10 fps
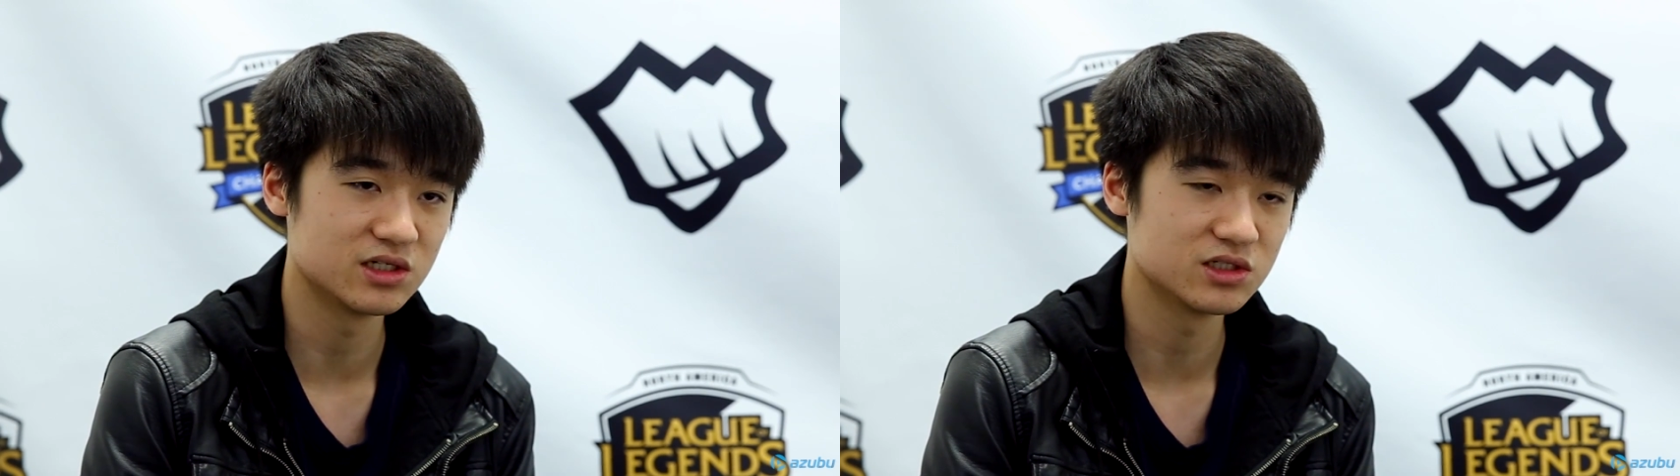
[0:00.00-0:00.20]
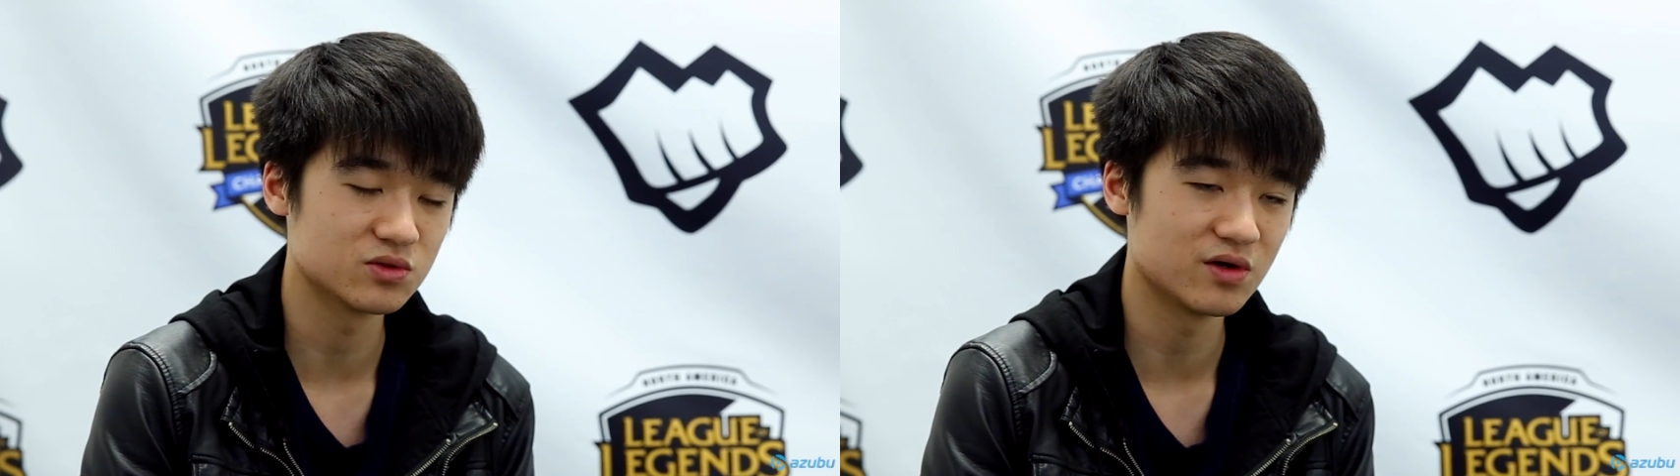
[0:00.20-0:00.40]

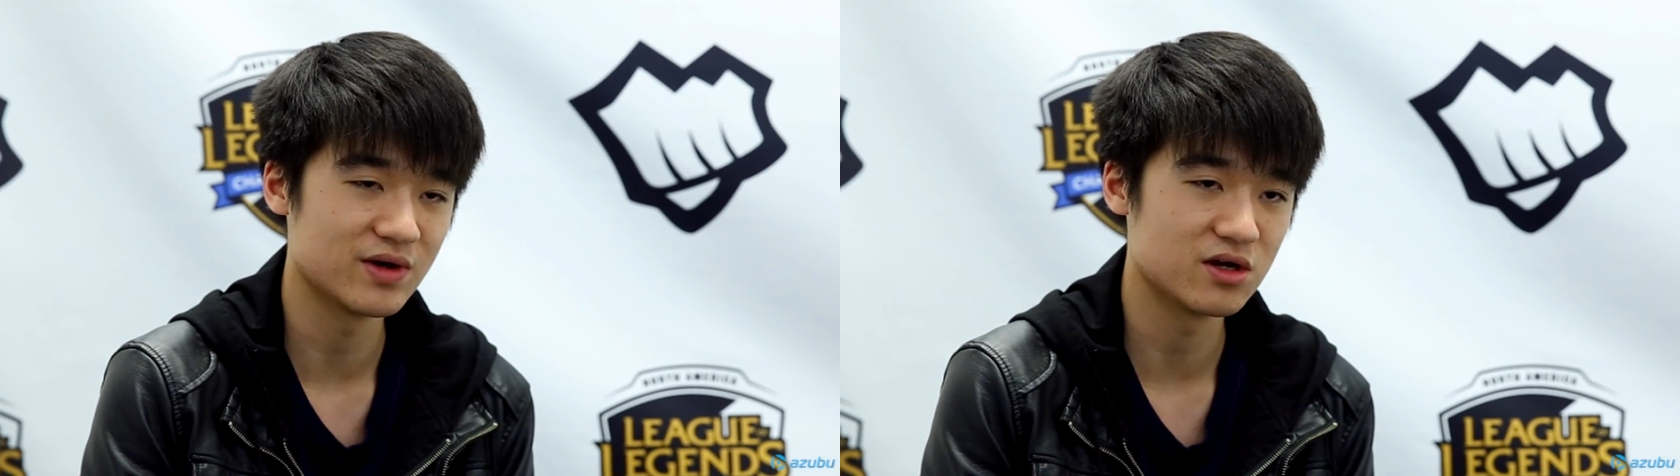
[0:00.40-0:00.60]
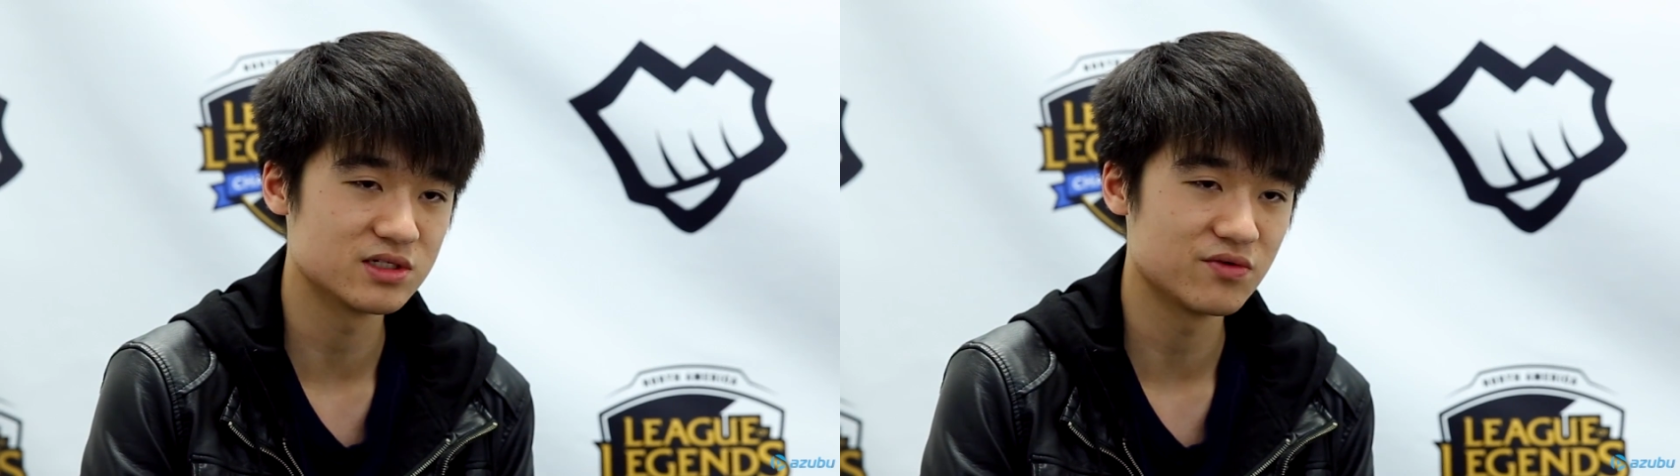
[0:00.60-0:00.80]
to 12
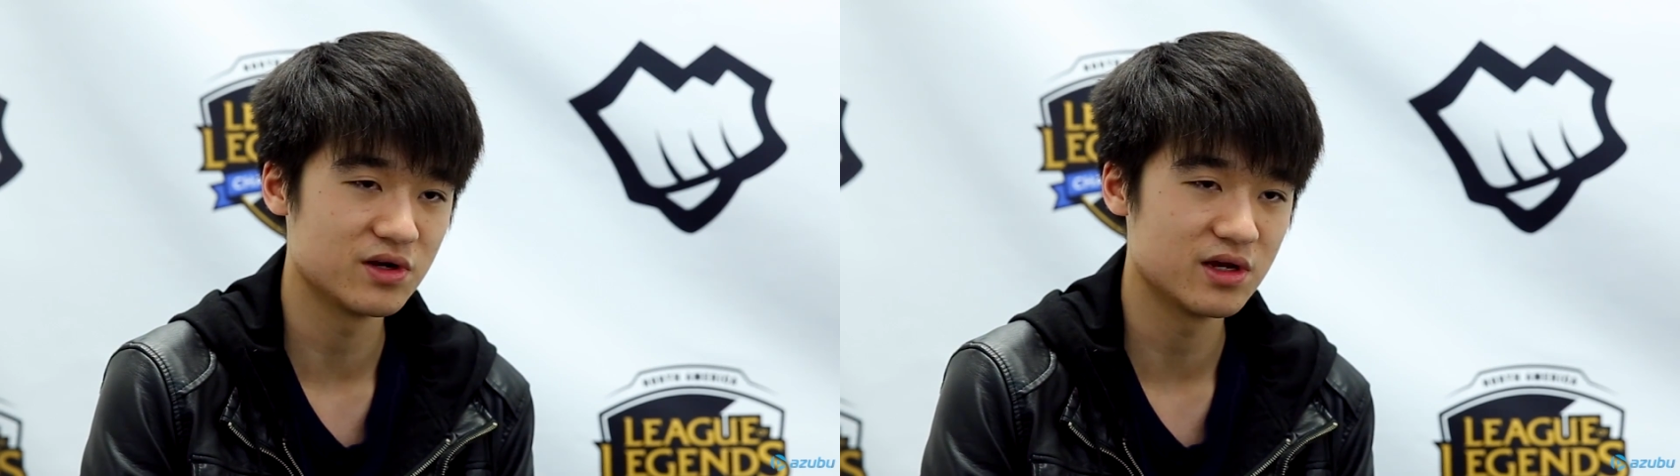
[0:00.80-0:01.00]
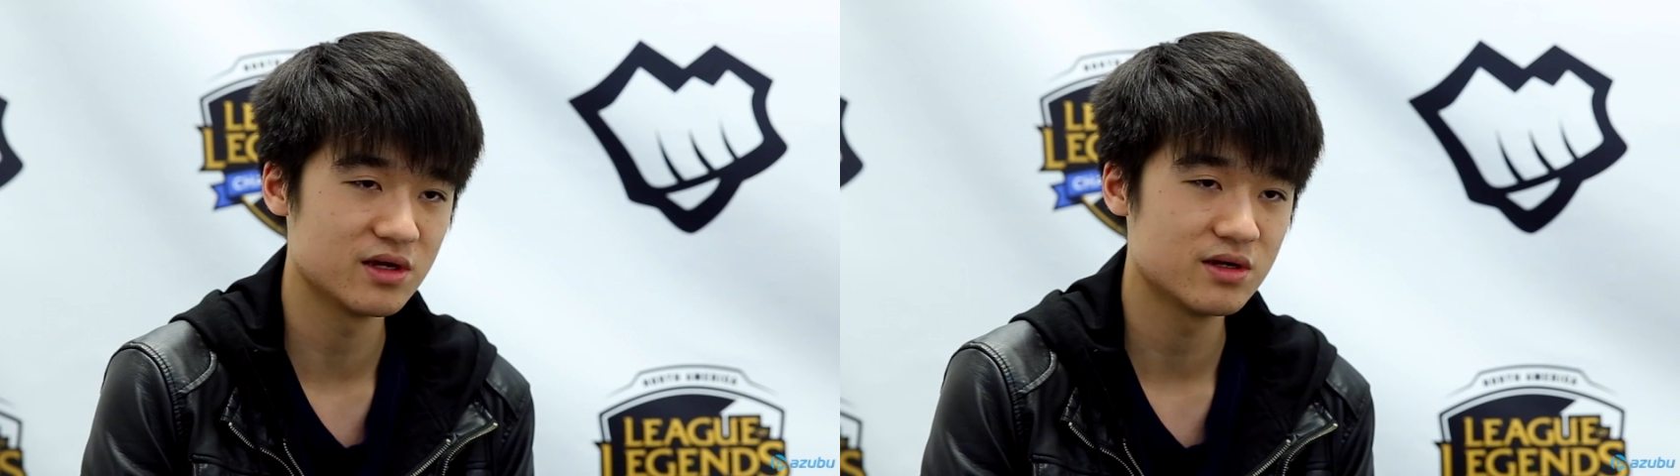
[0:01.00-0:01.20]
hours every
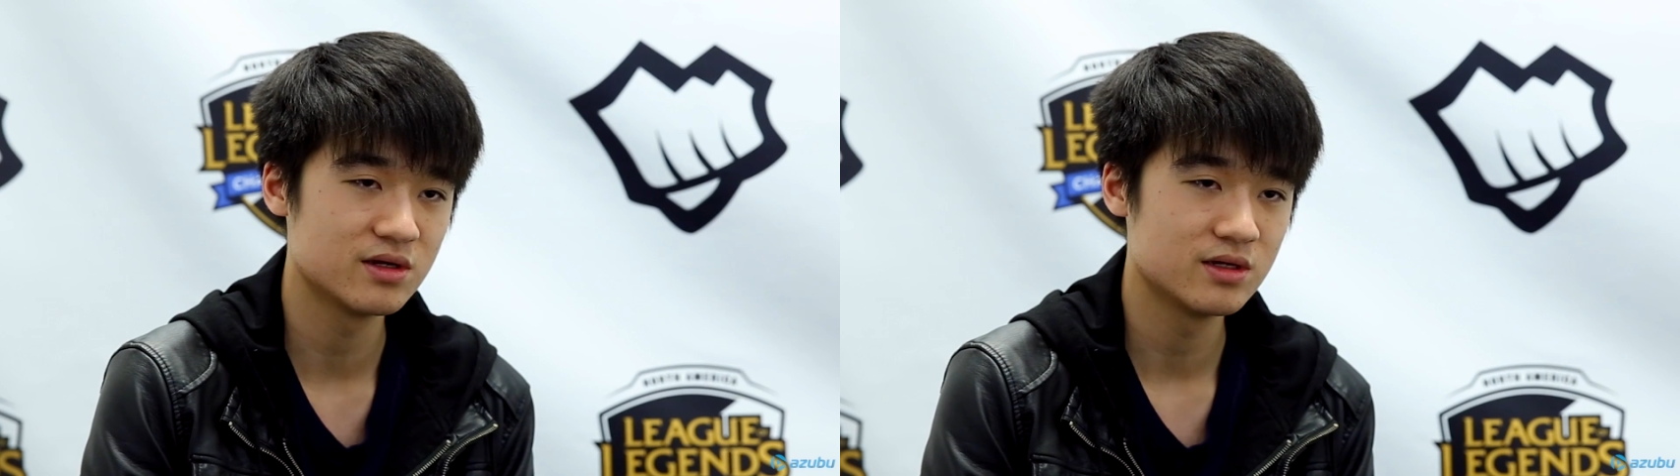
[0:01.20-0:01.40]
day?